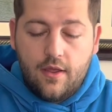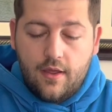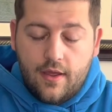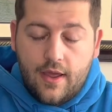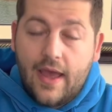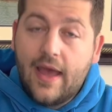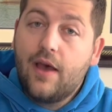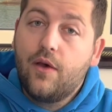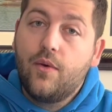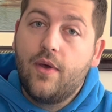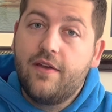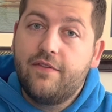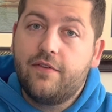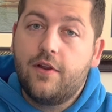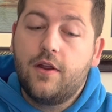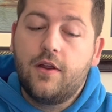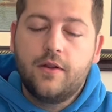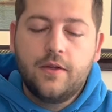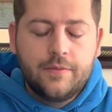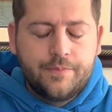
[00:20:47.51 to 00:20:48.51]

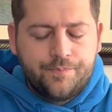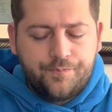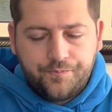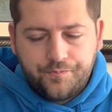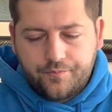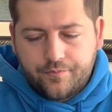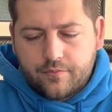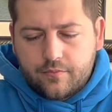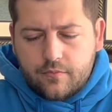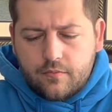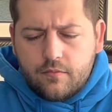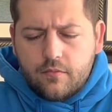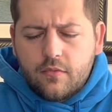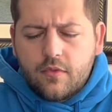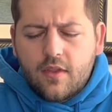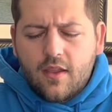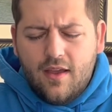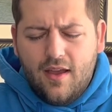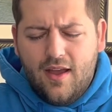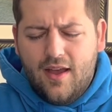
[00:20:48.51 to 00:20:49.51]
However,
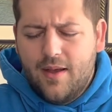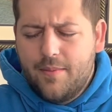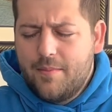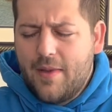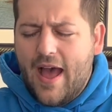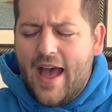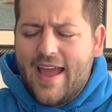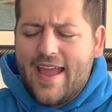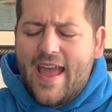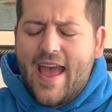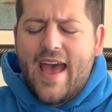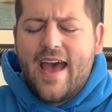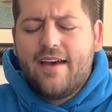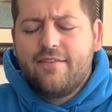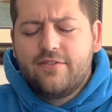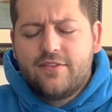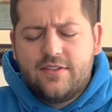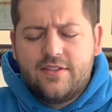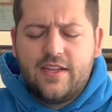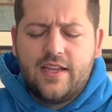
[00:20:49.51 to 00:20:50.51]
I
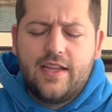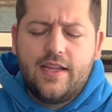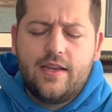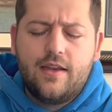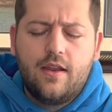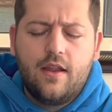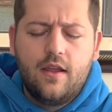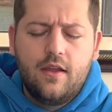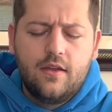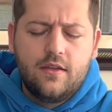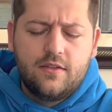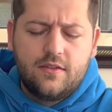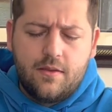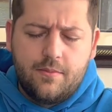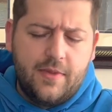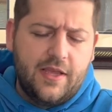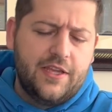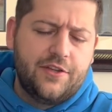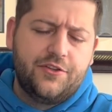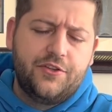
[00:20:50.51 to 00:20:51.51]
have seen
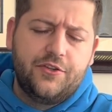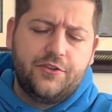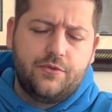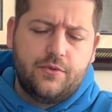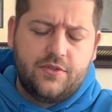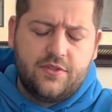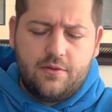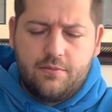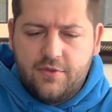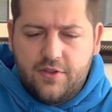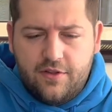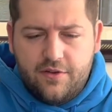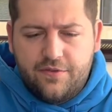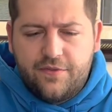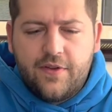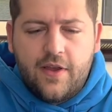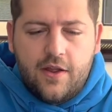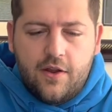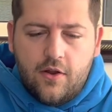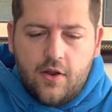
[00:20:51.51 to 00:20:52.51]
some issues with some of their
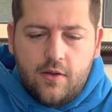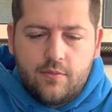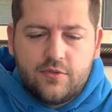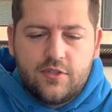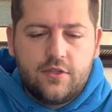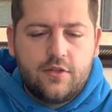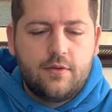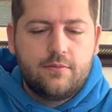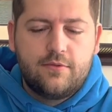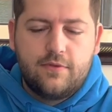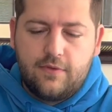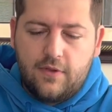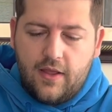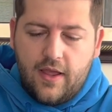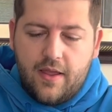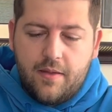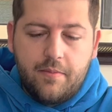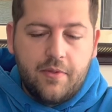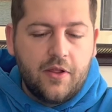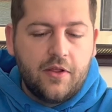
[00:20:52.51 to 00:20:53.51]
firearms in terms of
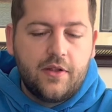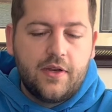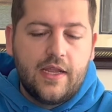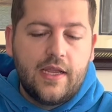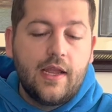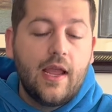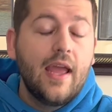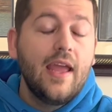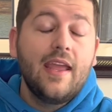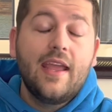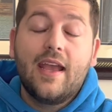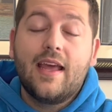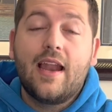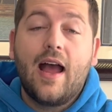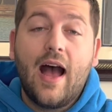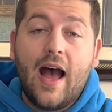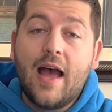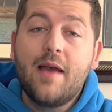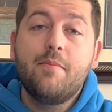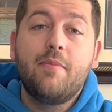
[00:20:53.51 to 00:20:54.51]
reliability, and
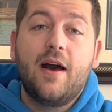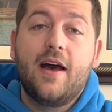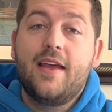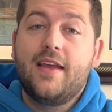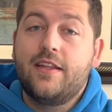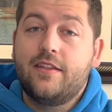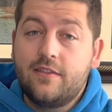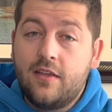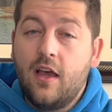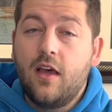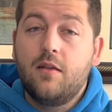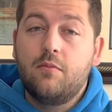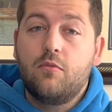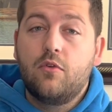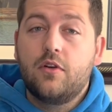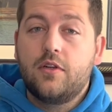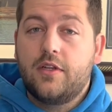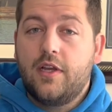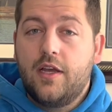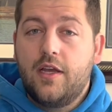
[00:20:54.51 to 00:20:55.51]
I buy a ton
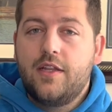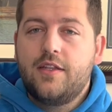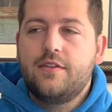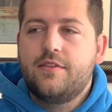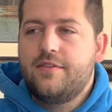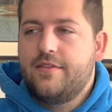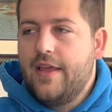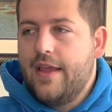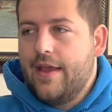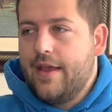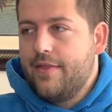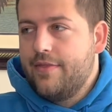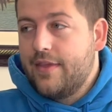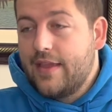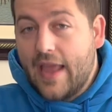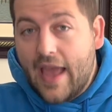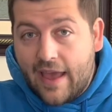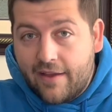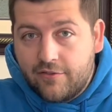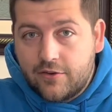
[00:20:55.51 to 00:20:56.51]
more guns than
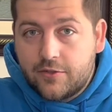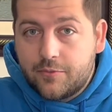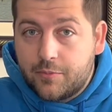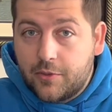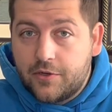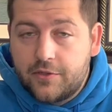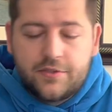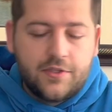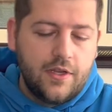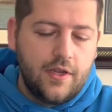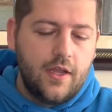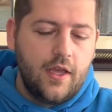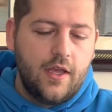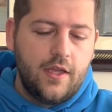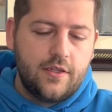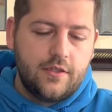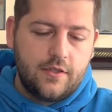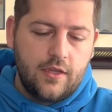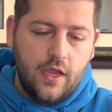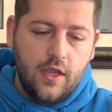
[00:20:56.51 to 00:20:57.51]
the average person
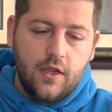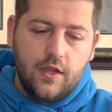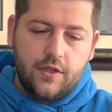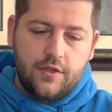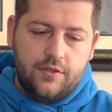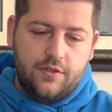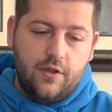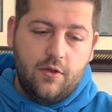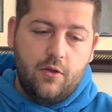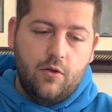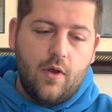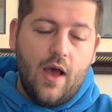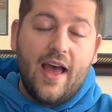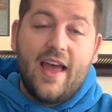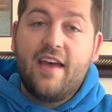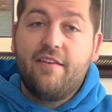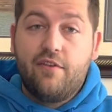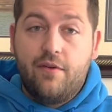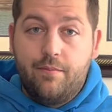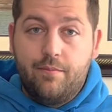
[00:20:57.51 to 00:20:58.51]
does, so I
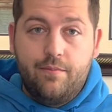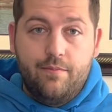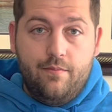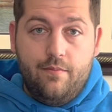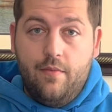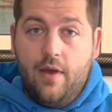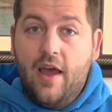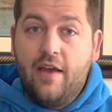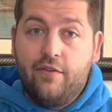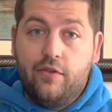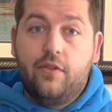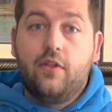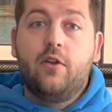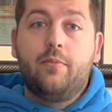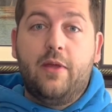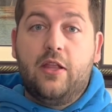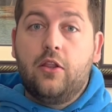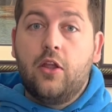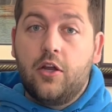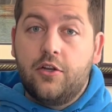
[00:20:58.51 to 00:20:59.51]
have a little
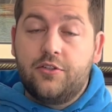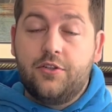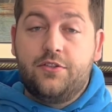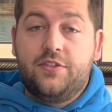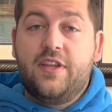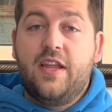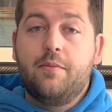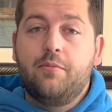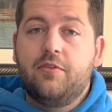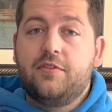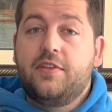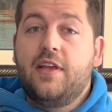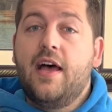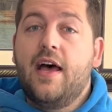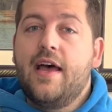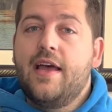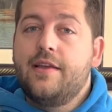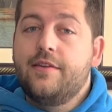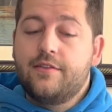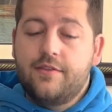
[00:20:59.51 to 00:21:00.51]
bit larger sample
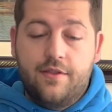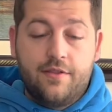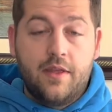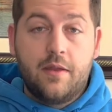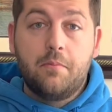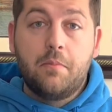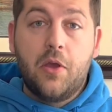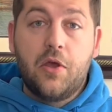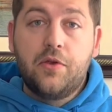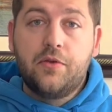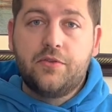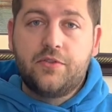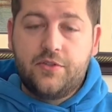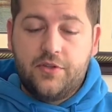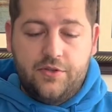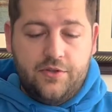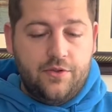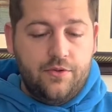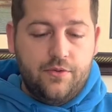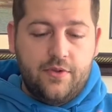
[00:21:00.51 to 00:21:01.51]
size than
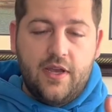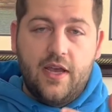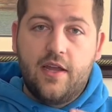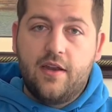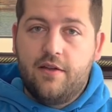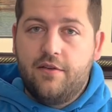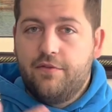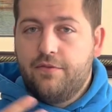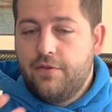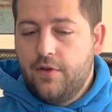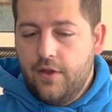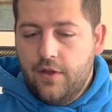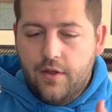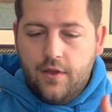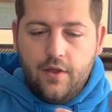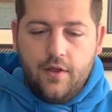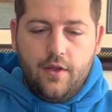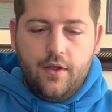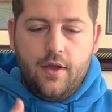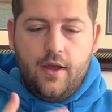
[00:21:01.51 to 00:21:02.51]
most to kind of
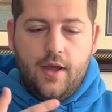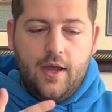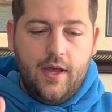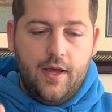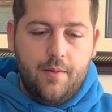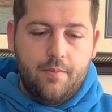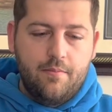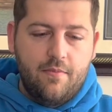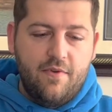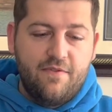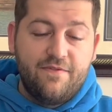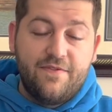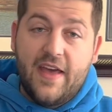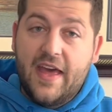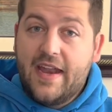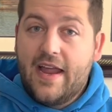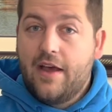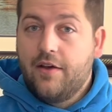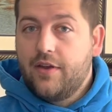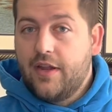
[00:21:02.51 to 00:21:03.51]
vet
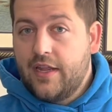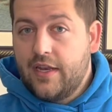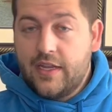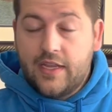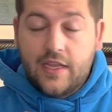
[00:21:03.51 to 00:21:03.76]
out any